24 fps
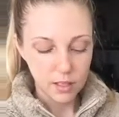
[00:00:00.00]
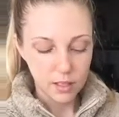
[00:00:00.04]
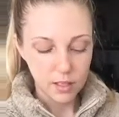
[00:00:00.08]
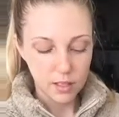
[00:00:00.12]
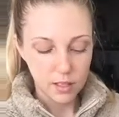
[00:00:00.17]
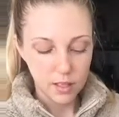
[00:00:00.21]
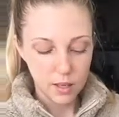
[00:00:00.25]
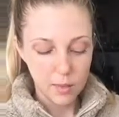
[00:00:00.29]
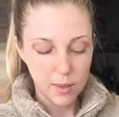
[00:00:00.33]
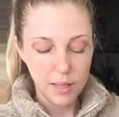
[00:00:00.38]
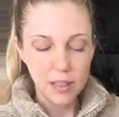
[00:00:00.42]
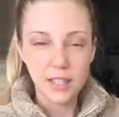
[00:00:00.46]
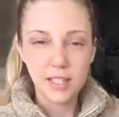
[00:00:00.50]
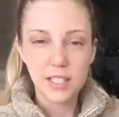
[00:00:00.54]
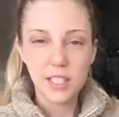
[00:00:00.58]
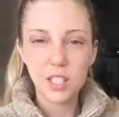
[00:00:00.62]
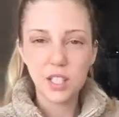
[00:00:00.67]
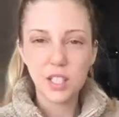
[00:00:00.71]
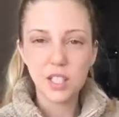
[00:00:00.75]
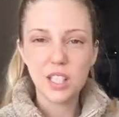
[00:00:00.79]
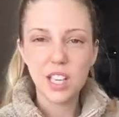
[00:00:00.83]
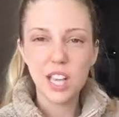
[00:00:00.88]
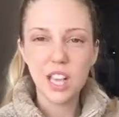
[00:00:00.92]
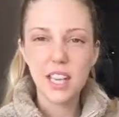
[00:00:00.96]
and they
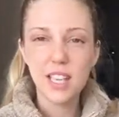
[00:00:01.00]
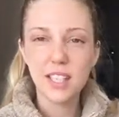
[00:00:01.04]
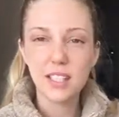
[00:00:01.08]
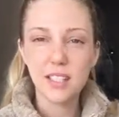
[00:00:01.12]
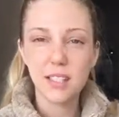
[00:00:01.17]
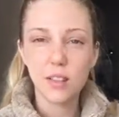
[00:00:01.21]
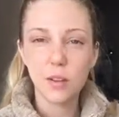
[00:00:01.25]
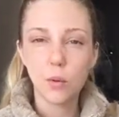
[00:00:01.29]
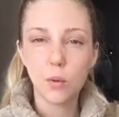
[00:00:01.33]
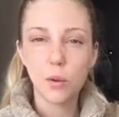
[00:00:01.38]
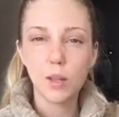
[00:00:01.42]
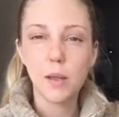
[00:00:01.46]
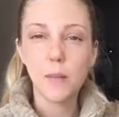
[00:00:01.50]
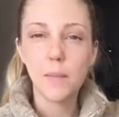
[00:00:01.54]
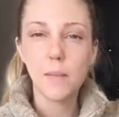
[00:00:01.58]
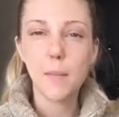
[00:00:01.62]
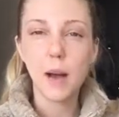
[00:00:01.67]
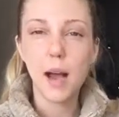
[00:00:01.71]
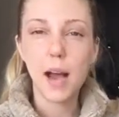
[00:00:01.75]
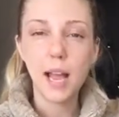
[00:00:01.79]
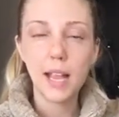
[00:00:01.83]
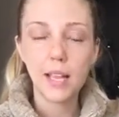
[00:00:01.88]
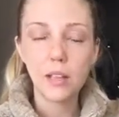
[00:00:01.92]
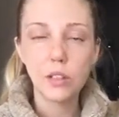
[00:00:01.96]
just taste, they're really
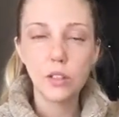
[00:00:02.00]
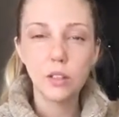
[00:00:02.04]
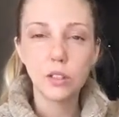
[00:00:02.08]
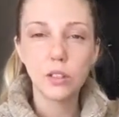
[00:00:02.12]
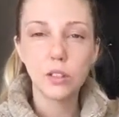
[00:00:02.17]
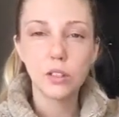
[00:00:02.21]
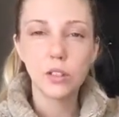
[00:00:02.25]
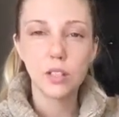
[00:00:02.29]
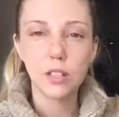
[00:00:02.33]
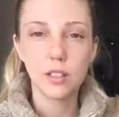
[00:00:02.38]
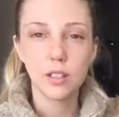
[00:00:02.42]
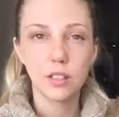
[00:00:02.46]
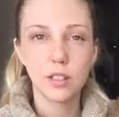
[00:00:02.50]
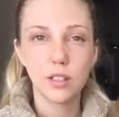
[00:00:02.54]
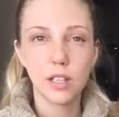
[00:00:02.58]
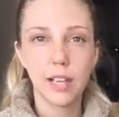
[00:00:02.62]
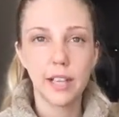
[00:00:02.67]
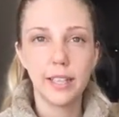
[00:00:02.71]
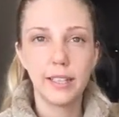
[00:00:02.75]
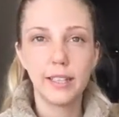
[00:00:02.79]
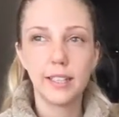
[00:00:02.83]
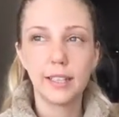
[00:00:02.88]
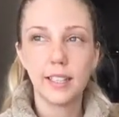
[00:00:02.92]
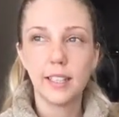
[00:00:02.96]
mild. They're
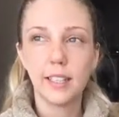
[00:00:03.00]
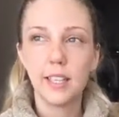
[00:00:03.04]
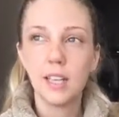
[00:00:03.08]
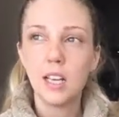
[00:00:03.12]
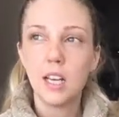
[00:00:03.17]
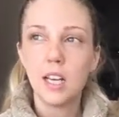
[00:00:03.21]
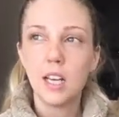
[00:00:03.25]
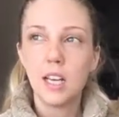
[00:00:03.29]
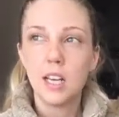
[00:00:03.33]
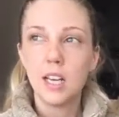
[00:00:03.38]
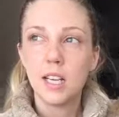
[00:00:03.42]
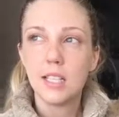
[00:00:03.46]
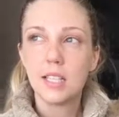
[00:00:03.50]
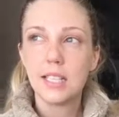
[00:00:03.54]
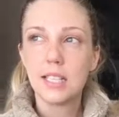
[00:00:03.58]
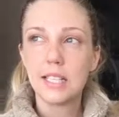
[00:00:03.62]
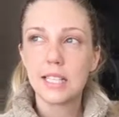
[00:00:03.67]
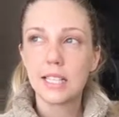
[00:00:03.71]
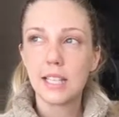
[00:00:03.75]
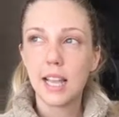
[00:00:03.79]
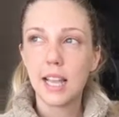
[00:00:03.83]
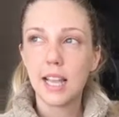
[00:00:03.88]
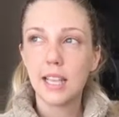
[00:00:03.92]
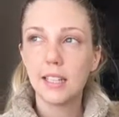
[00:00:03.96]
like
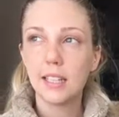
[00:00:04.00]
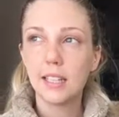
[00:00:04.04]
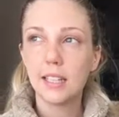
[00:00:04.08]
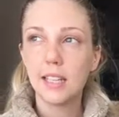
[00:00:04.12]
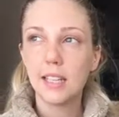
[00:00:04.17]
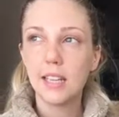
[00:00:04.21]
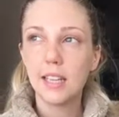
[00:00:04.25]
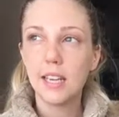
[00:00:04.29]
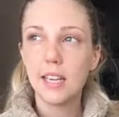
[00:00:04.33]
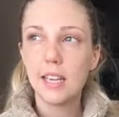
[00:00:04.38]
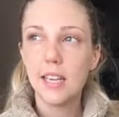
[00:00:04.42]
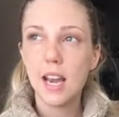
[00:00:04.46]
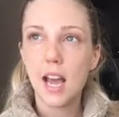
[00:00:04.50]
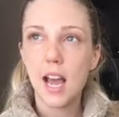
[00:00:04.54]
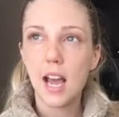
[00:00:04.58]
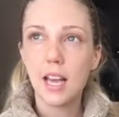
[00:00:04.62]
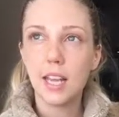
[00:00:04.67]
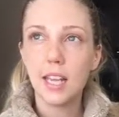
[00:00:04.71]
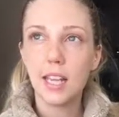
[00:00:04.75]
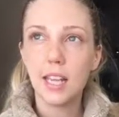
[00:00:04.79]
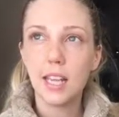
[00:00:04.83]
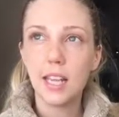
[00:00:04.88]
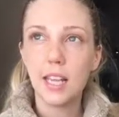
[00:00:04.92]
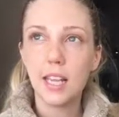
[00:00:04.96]
slightly
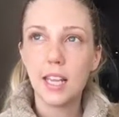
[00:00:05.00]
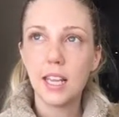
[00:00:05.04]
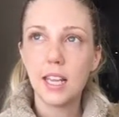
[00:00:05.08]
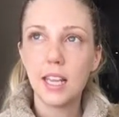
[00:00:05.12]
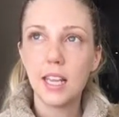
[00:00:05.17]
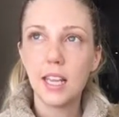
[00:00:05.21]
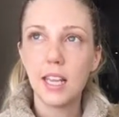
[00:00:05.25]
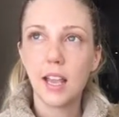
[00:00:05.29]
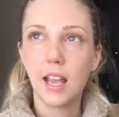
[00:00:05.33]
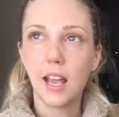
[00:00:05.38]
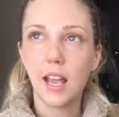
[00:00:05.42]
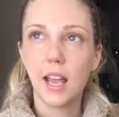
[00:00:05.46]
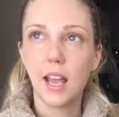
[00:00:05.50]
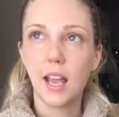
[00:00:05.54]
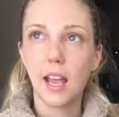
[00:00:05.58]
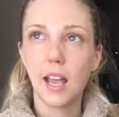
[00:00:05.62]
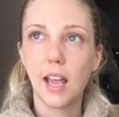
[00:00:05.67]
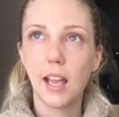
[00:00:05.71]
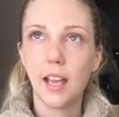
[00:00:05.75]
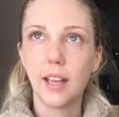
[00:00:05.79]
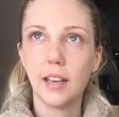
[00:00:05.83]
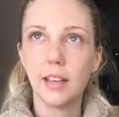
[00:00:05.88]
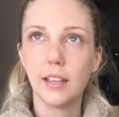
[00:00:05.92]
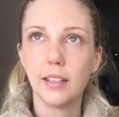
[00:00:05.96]
nutty
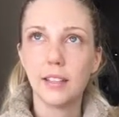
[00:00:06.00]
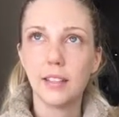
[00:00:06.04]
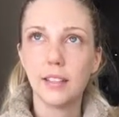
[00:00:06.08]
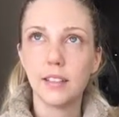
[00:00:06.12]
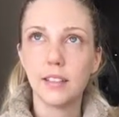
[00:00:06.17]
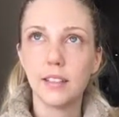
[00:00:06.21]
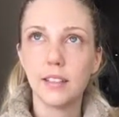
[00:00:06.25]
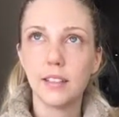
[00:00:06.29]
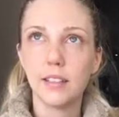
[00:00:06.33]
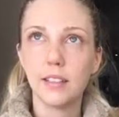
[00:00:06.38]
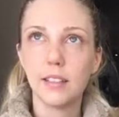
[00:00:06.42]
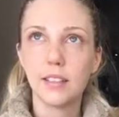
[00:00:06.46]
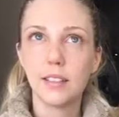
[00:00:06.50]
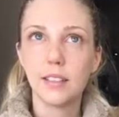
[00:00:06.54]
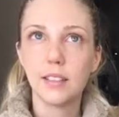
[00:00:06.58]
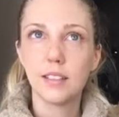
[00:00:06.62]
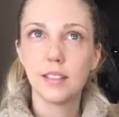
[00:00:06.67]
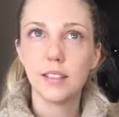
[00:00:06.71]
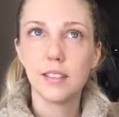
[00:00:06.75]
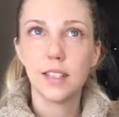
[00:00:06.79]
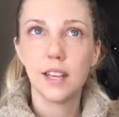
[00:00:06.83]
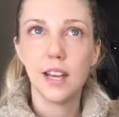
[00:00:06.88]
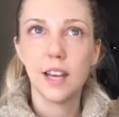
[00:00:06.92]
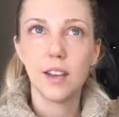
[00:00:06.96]
and
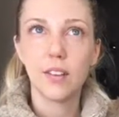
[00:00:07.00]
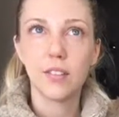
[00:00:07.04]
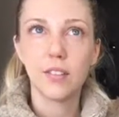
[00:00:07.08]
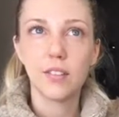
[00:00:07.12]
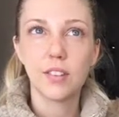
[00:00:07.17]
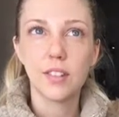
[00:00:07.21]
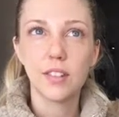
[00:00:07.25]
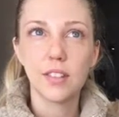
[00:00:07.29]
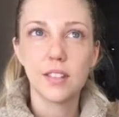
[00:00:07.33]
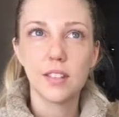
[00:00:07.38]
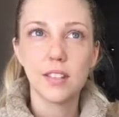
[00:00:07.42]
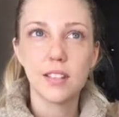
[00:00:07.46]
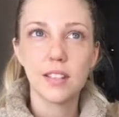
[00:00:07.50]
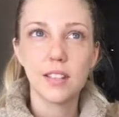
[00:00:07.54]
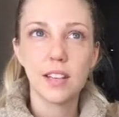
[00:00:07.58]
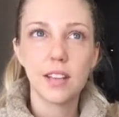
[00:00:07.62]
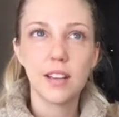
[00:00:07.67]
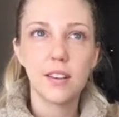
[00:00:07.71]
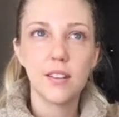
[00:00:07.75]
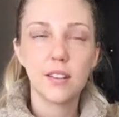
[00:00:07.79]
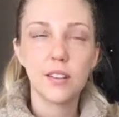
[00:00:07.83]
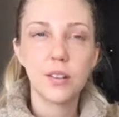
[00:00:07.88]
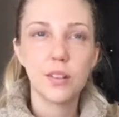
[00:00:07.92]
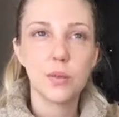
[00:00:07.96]
have this, I
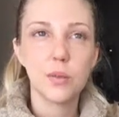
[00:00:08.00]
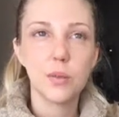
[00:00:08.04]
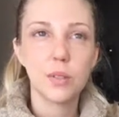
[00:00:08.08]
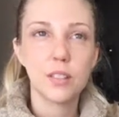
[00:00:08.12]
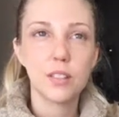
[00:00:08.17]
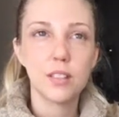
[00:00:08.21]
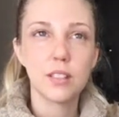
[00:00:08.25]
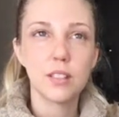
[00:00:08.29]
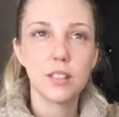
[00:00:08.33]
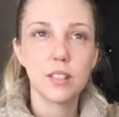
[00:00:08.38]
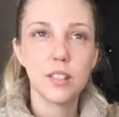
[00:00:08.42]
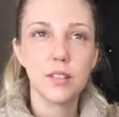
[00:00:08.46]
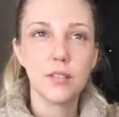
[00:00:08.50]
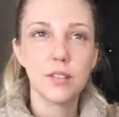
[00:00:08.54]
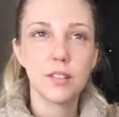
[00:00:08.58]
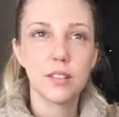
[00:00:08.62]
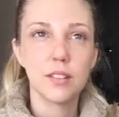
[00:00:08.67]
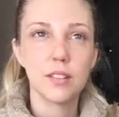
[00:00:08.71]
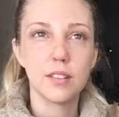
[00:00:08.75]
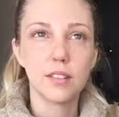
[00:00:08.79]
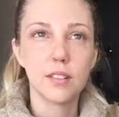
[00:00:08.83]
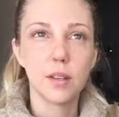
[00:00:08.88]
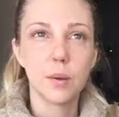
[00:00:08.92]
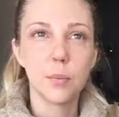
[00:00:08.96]
don't know what to
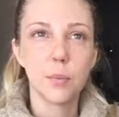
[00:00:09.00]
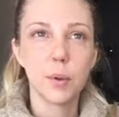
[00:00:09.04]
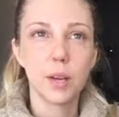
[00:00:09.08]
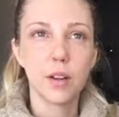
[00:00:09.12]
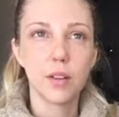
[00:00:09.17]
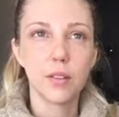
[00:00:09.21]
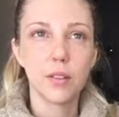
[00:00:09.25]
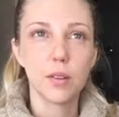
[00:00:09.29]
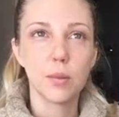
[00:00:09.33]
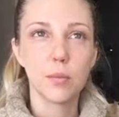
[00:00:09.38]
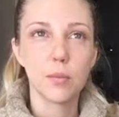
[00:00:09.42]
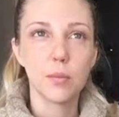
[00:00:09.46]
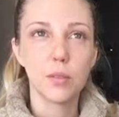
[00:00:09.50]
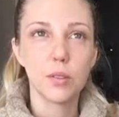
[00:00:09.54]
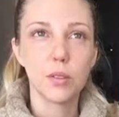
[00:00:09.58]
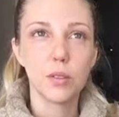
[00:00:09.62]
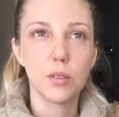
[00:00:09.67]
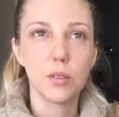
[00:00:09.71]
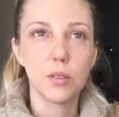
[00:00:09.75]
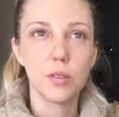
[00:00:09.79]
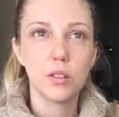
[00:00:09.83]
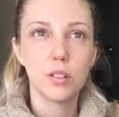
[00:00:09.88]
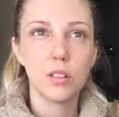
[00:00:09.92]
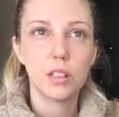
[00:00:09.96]
even compare them to.
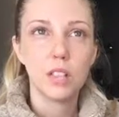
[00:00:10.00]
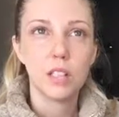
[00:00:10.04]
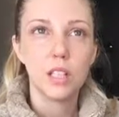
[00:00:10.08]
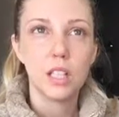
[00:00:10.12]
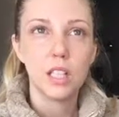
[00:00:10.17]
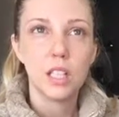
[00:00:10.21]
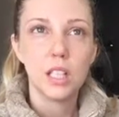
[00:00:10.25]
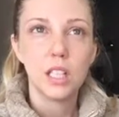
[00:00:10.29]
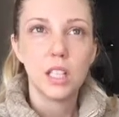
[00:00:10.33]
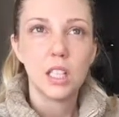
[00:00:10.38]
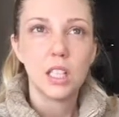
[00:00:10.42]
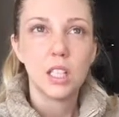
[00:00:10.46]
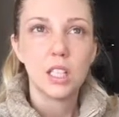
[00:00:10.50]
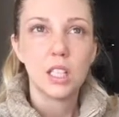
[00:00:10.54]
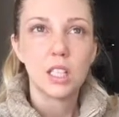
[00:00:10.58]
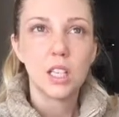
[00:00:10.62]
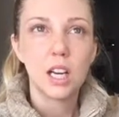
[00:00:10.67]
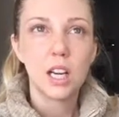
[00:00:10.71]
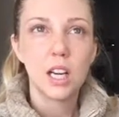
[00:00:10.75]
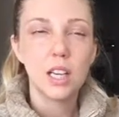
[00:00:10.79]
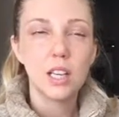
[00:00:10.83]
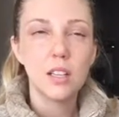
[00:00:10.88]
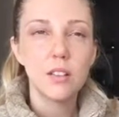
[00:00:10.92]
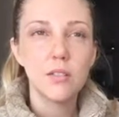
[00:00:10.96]

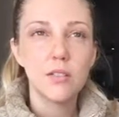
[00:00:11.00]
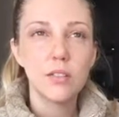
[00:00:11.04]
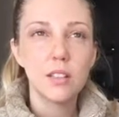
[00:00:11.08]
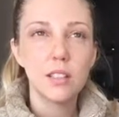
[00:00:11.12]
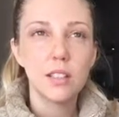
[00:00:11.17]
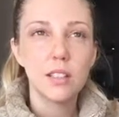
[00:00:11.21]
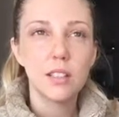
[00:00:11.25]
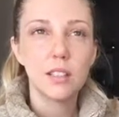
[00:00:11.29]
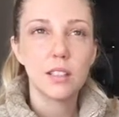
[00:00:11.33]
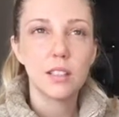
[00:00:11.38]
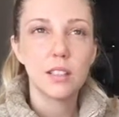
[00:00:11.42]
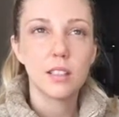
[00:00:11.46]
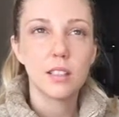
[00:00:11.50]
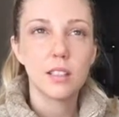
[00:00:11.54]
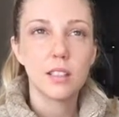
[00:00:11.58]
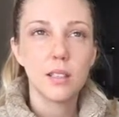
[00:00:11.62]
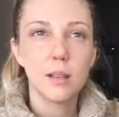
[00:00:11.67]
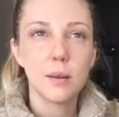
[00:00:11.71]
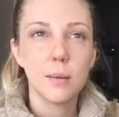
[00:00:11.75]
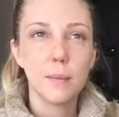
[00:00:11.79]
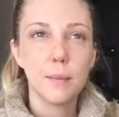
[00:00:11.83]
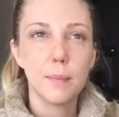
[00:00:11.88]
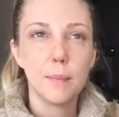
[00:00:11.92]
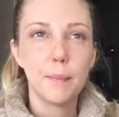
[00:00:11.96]
Kind of like
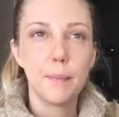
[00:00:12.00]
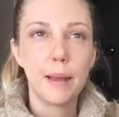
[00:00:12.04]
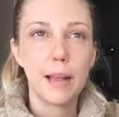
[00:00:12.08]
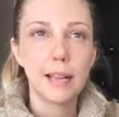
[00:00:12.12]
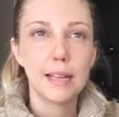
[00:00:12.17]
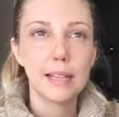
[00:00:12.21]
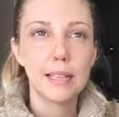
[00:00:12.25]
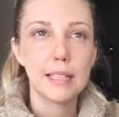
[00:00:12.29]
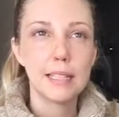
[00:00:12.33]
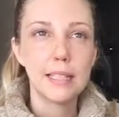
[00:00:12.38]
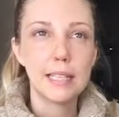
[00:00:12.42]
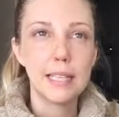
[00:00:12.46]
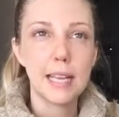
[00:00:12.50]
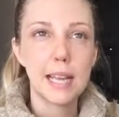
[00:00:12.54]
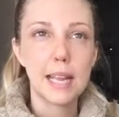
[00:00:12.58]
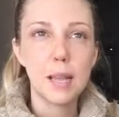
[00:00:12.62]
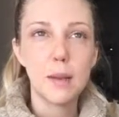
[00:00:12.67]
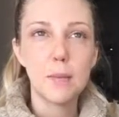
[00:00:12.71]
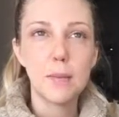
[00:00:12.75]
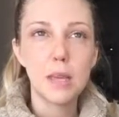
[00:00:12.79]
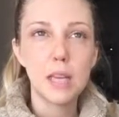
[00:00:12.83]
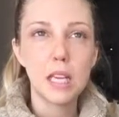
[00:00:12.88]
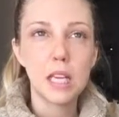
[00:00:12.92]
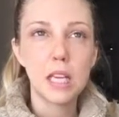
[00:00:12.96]

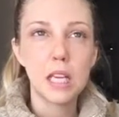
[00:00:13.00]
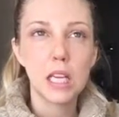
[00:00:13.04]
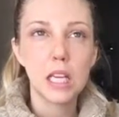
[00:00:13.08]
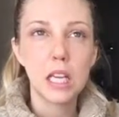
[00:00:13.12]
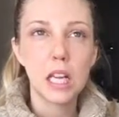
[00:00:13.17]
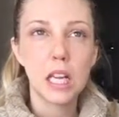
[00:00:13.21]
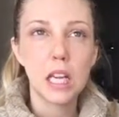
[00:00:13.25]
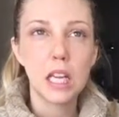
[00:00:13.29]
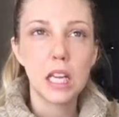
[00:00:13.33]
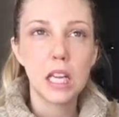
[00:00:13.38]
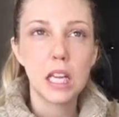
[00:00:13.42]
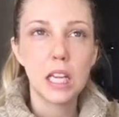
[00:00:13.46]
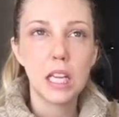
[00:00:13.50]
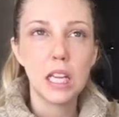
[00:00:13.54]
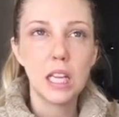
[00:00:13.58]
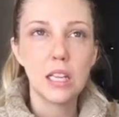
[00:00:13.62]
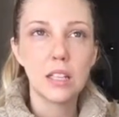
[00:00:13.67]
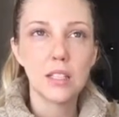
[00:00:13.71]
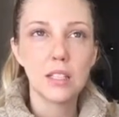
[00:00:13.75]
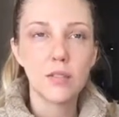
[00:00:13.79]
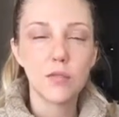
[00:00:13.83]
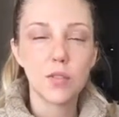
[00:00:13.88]
macadamia nutty as